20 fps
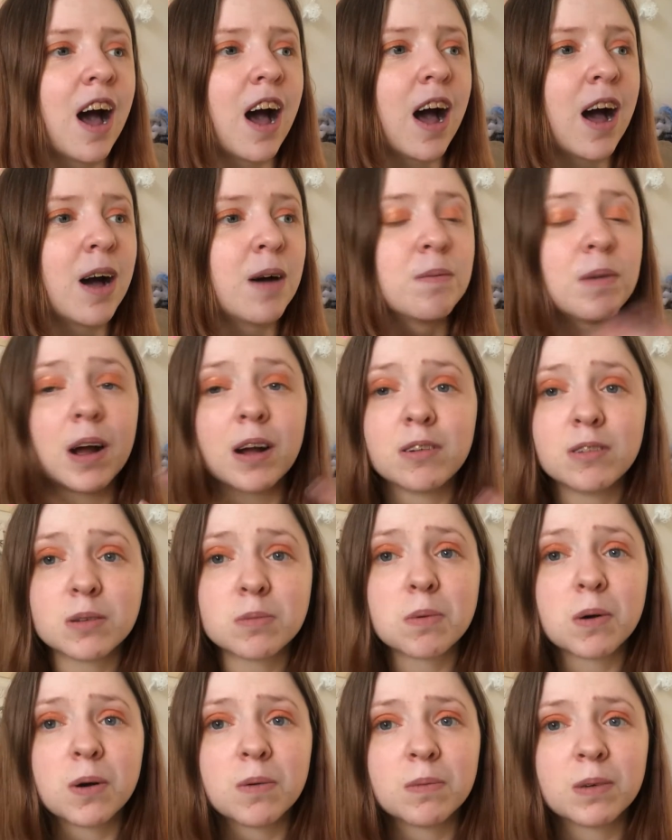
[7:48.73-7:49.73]
I was
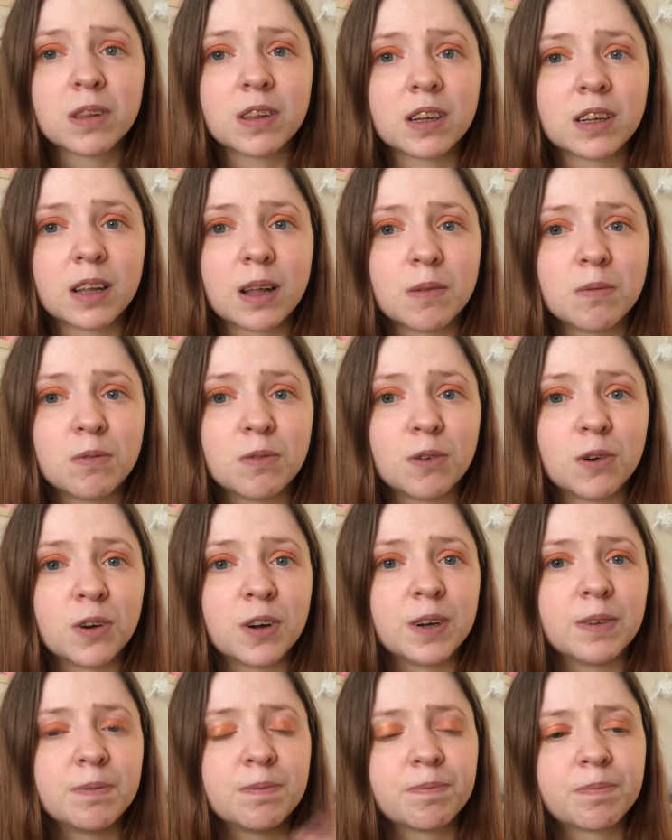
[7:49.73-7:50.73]
born with a club
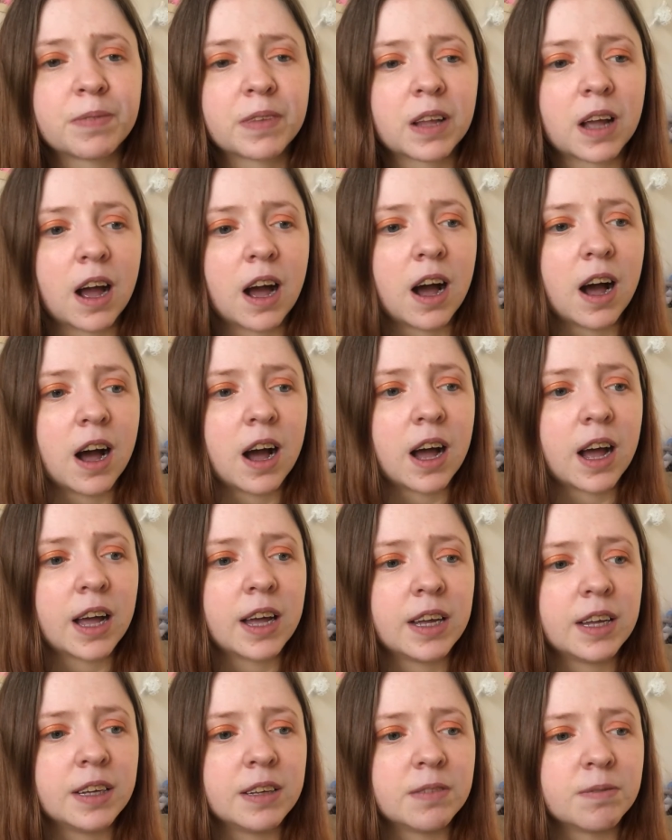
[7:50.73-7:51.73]
foot.
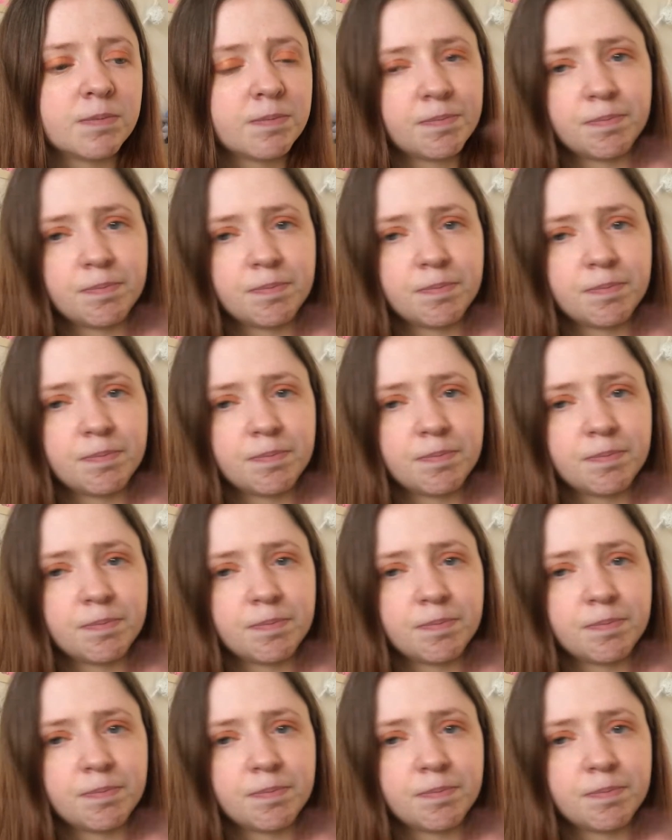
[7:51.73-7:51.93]
I